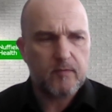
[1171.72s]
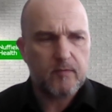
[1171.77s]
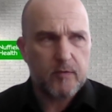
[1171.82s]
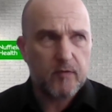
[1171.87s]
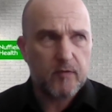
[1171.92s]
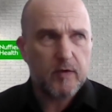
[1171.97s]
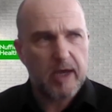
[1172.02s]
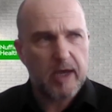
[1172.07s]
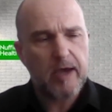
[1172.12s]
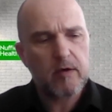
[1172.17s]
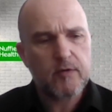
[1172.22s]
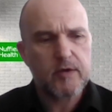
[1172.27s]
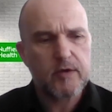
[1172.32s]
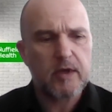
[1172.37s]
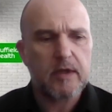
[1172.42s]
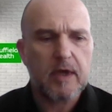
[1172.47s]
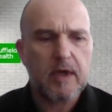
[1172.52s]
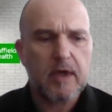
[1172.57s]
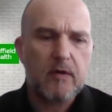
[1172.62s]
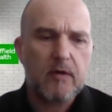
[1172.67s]
Nuffield
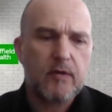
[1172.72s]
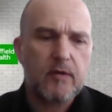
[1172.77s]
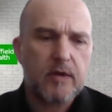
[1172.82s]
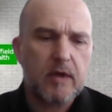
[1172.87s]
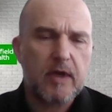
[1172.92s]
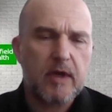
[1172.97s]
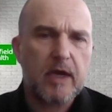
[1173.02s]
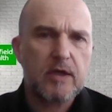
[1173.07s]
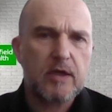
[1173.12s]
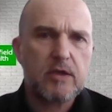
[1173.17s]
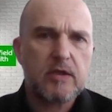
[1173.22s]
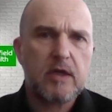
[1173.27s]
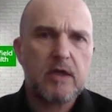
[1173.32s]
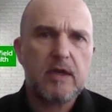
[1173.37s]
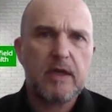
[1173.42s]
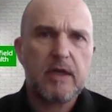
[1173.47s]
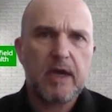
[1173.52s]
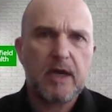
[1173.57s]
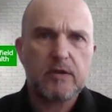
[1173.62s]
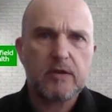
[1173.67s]
Health did the Healthier
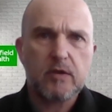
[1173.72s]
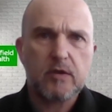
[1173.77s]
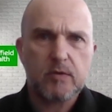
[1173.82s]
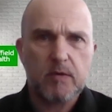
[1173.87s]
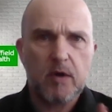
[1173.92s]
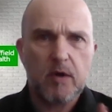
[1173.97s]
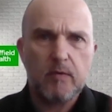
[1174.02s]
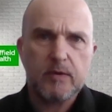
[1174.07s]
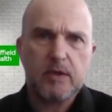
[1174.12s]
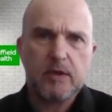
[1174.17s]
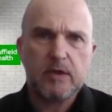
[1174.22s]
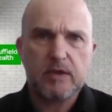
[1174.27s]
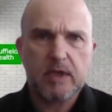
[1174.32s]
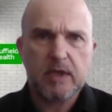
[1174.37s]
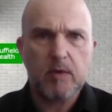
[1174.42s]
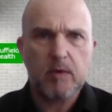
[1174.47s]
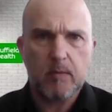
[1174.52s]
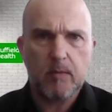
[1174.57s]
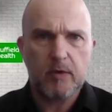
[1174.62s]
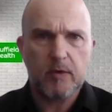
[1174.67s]
Nation Index as well, which is
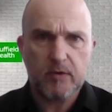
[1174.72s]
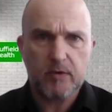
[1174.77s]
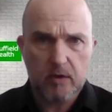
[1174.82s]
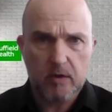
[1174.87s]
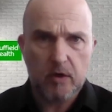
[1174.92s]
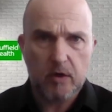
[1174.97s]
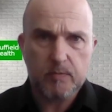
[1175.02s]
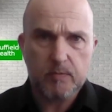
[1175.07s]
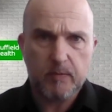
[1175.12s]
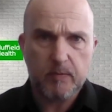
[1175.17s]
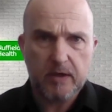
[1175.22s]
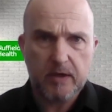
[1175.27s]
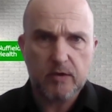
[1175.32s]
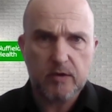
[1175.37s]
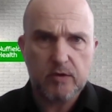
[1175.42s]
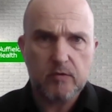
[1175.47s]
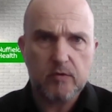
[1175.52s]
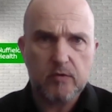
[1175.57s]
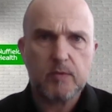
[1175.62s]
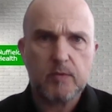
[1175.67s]
similar, but not as big
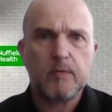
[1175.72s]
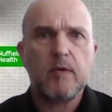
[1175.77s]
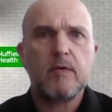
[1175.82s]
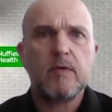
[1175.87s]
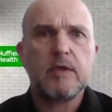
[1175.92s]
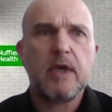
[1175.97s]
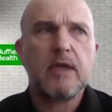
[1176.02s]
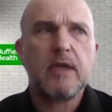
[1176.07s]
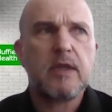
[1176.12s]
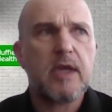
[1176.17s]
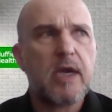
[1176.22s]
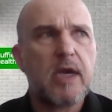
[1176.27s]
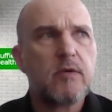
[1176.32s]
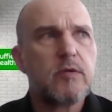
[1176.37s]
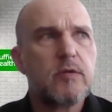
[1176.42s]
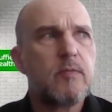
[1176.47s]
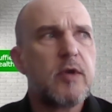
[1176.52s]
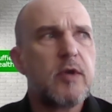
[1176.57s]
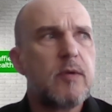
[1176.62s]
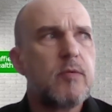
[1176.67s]
as yours, but it was
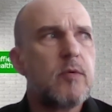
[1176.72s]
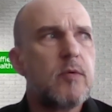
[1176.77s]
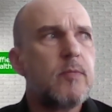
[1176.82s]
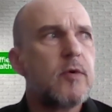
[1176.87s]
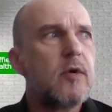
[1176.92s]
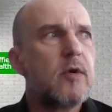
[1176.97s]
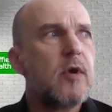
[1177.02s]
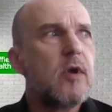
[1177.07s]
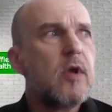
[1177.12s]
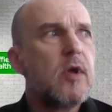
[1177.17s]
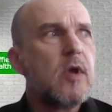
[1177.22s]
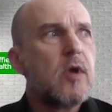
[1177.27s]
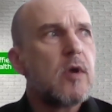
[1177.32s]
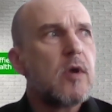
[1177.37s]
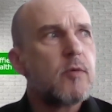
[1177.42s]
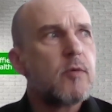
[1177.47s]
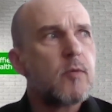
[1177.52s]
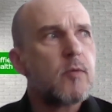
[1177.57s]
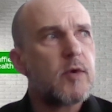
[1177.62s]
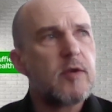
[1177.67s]
8,000 people. But
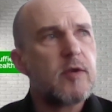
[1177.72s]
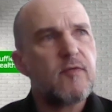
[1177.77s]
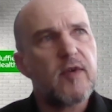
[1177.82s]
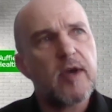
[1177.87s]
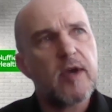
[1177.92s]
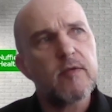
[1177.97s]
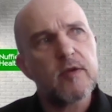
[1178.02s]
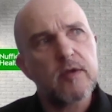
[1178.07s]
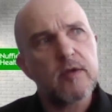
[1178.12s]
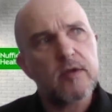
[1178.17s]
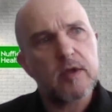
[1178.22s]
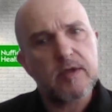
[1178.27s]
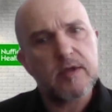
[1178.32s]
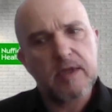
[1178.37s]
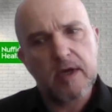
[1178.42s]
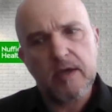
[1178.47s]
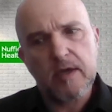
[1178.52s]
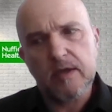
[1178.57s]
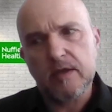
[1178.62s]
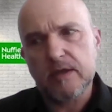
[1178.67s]
we found
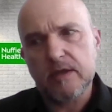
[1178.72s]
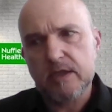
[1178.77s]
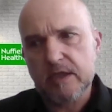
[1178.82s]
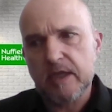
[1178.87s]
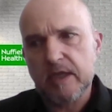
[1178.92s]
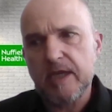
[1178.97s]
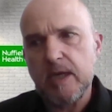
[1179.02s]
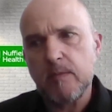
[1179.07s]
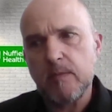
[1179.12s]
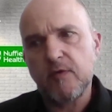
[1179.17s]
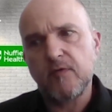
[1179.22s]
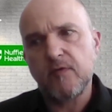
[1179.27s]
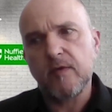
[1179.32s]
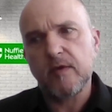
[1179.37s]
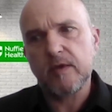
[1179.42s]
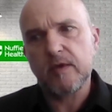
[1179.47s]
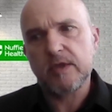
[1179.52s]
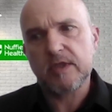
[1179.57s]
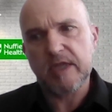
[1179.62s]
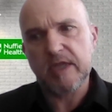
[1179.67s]
that sleep
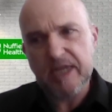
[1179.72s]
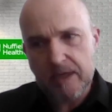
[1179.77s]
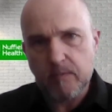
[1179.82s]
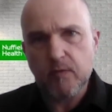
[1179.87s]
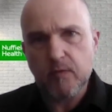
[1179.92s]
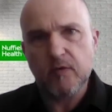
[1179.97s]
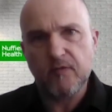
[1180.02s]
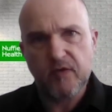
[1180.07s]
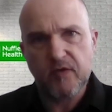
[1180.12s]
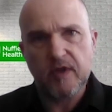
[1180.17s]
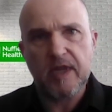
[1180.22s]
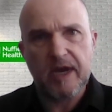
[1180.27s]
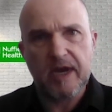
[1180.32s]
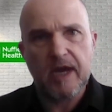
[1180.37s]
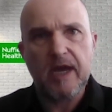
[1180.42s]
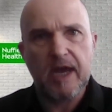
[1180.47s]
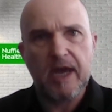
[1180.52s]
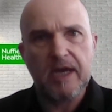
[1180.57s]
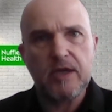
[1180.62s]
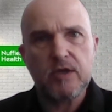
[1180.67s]
for
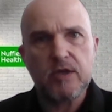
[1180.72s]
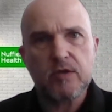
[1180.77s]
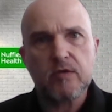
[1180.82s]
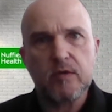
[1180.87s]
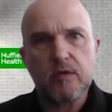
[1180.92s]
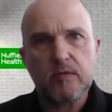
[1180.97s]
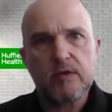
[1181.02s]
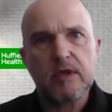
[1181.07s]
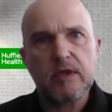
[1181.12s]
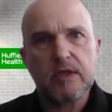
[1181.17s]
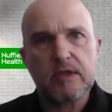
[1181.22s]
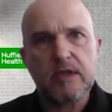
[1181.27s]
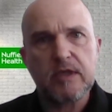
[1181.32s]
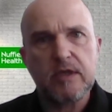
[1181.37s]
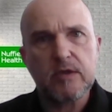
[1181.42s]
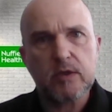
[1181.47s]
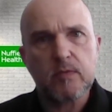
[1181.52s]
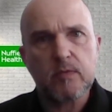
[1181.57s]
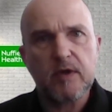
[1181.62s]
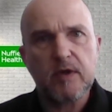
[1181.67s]
that age group,
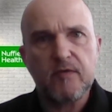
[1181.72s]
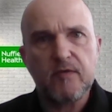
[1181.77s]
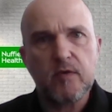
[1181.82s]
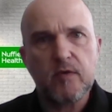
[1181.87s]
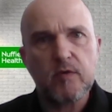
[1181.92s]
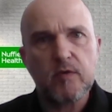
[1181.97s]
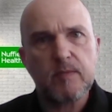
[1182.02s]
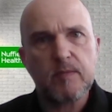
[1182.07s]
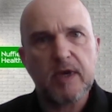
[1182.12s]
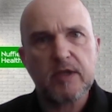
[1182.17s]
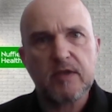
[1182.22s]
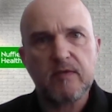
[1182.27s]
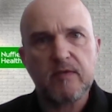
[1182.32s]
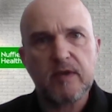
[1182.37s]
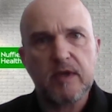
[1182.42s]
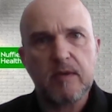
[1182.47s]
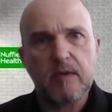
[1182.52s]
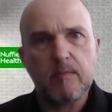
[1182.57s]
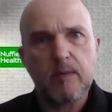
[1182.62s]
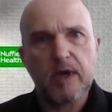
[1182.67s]
16 to 24, was massively
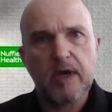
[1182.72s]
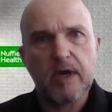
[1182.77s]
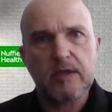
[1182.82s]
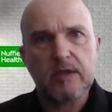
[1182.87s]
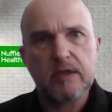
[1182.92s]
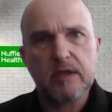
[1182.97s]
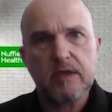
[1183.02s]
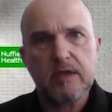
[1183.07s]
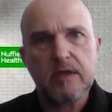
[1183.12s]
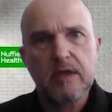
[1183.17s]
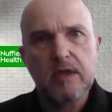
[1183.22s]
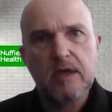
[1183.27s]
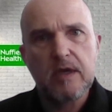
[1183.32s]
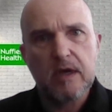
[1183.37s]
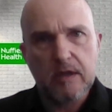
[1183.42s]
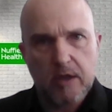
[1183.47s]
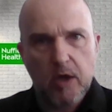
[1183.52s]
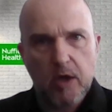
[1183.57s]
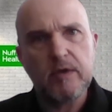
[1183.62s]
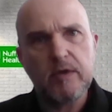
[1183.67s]
impacted.
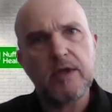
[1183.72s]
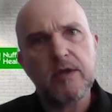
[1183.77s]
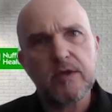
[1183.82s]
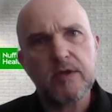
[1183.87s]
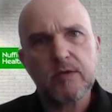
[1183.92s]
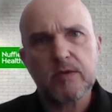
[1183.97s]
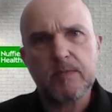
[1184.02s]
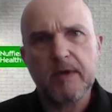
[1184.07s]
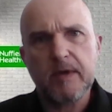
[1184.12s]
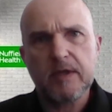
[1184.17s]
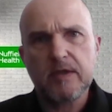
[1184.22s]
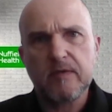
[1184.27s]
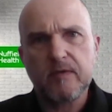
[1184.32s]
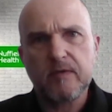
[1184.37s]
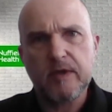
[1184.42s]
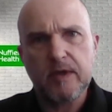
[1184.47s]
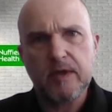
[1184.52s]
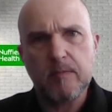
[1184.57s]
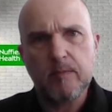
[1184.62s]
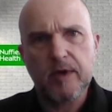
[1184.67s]
Loneliness was
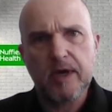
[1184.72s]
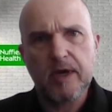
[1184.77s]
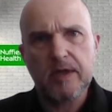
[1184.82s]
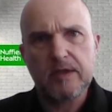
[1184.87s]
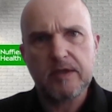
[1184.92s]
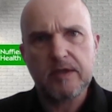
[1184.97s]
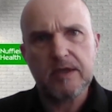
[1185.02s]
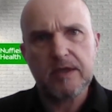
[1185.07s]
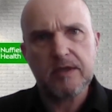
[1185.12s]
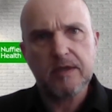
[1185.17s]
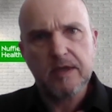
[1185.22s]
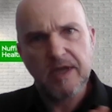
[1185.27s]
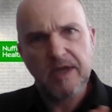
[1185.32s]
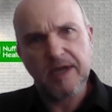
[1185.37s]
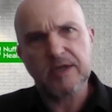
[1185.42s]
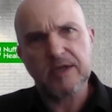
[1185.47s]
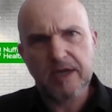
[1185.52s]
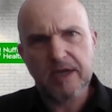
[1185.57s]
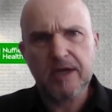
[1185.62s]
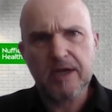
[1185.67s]
massively impacted.
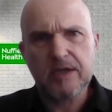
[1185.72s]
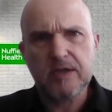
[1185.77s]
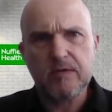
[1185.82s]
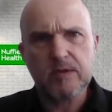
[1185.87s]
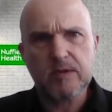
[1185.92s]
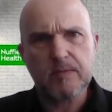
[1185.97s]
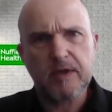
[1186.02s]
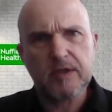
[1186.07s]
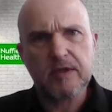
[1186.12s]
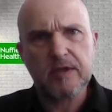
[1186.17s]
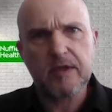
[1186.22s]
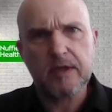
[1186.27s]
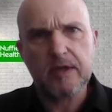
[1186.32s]
Anxiety was massive.